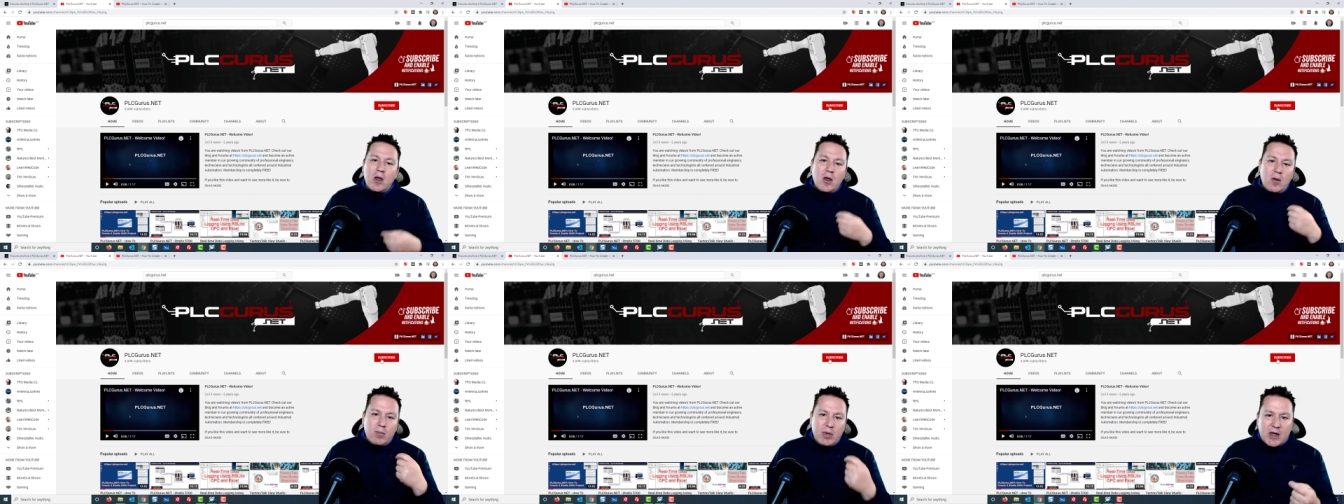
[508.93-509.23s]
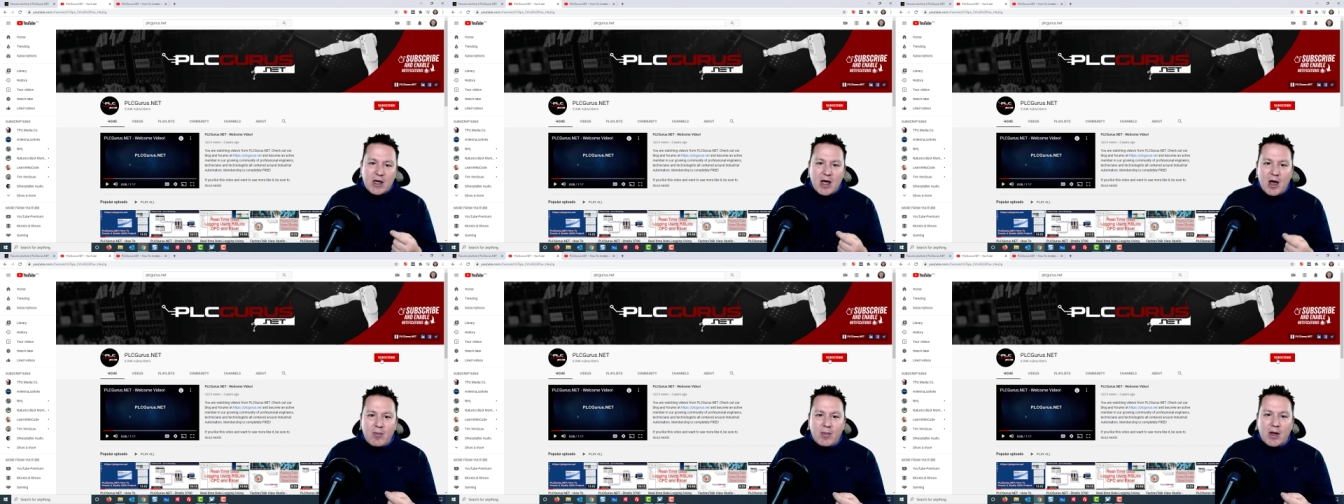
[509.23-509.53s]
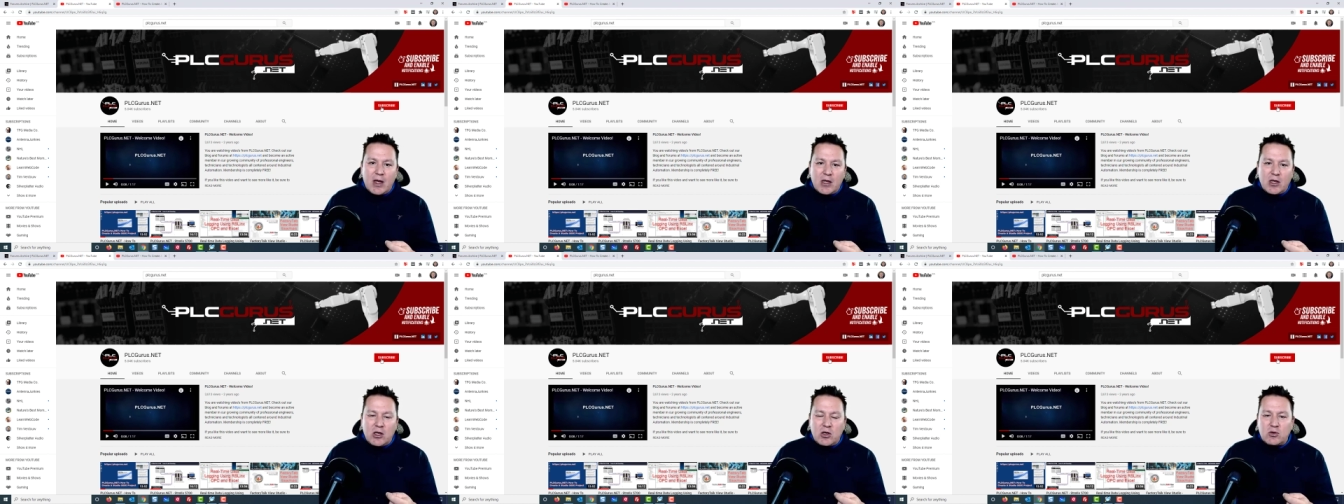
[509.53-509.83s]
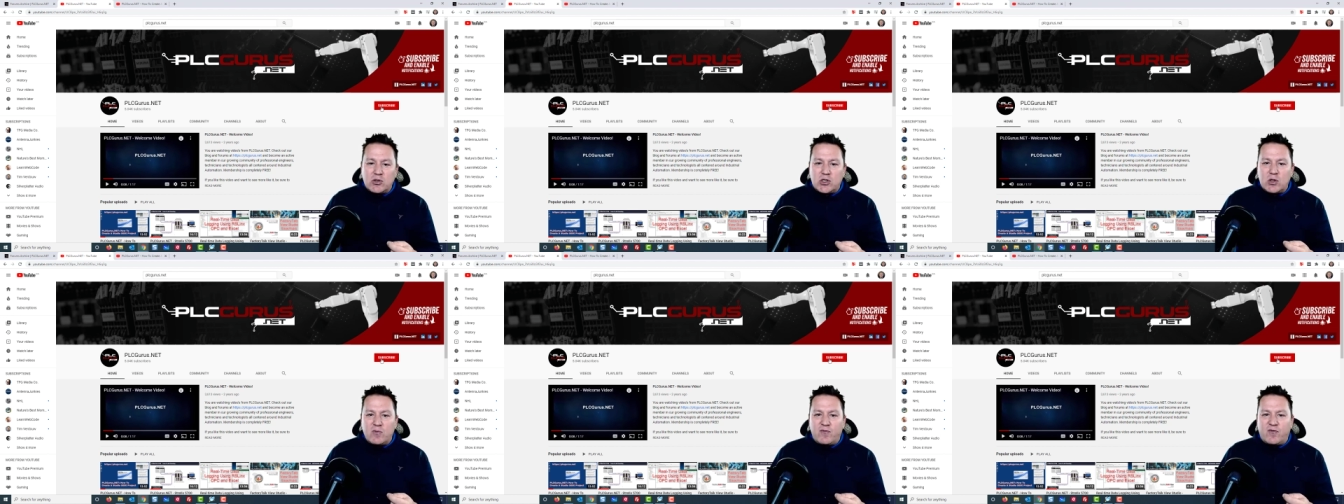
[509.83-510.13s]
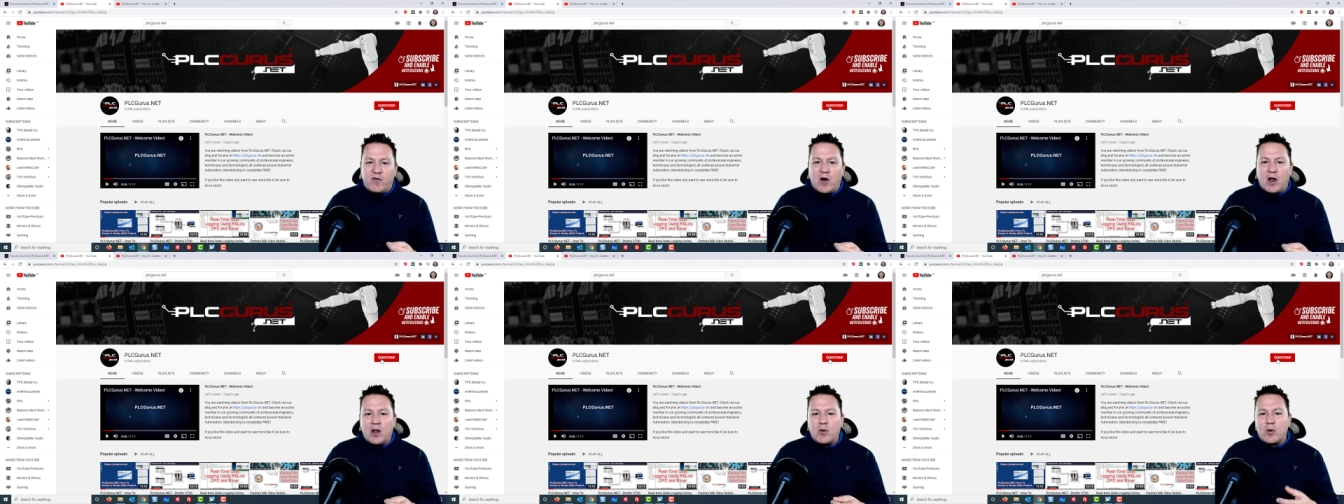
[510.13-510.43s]
Become a YouTube
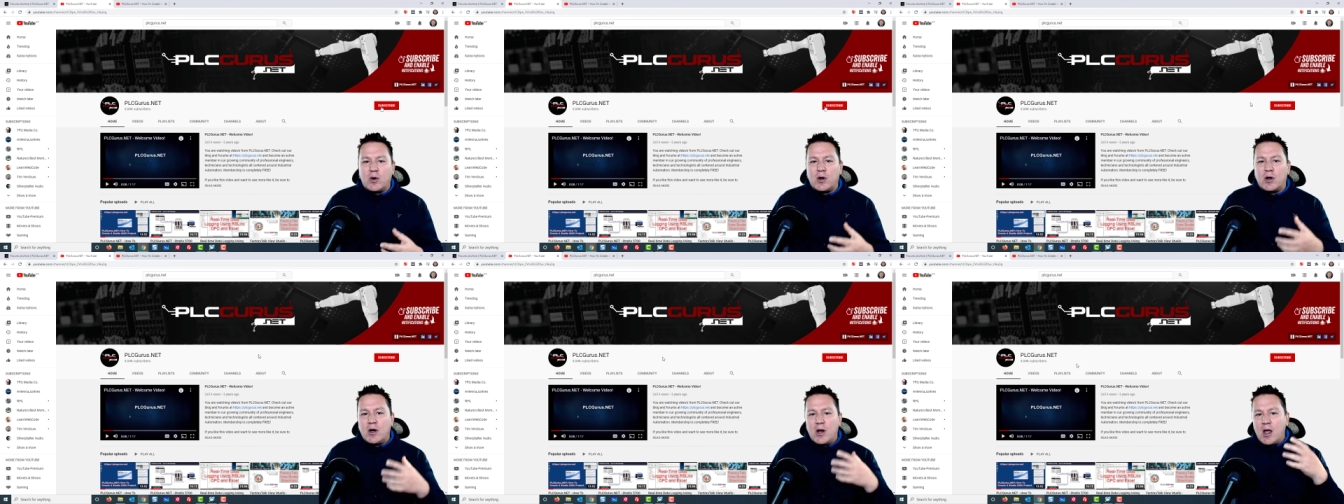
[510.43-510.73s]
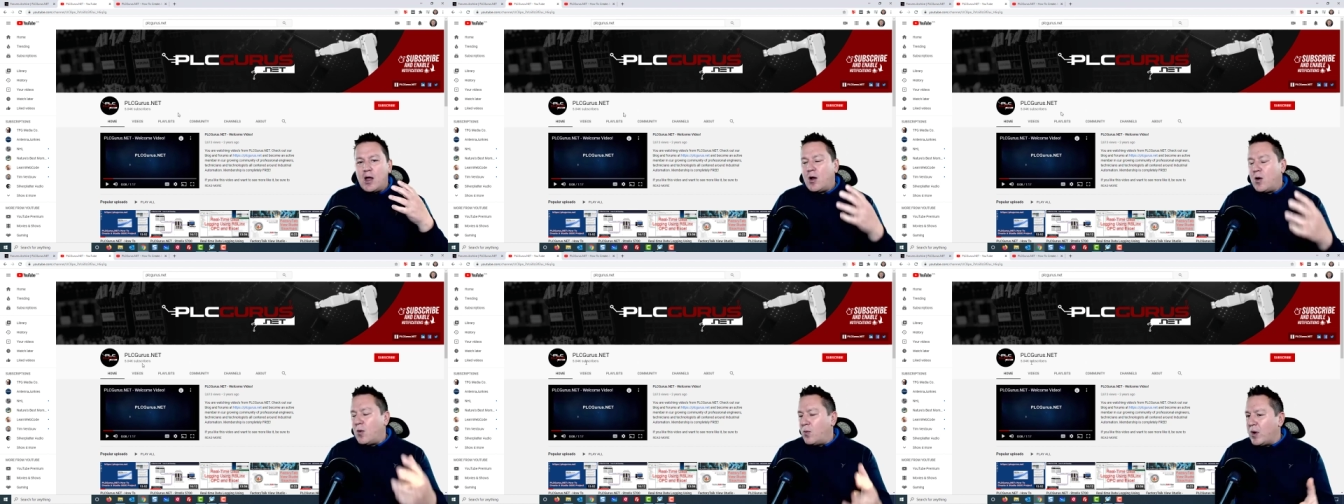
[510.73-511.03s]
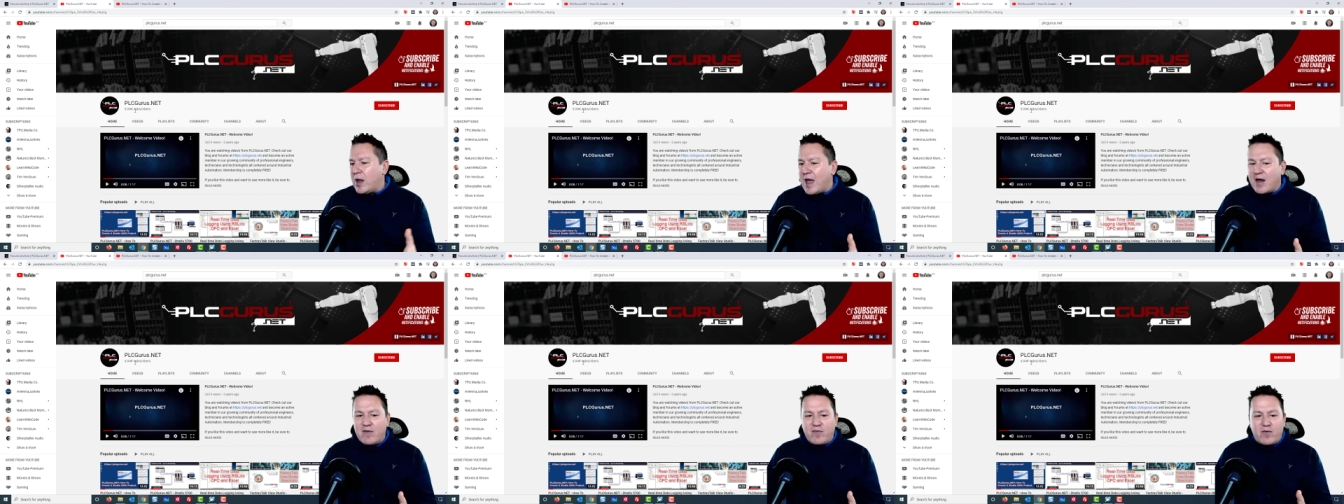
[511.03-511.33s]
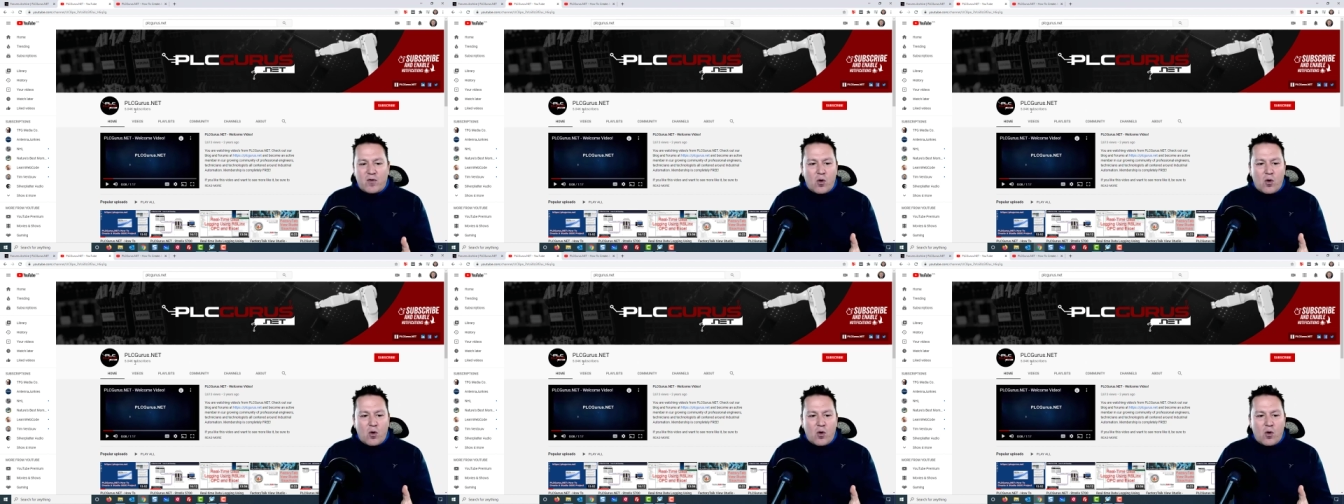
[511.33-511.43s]
follower. We have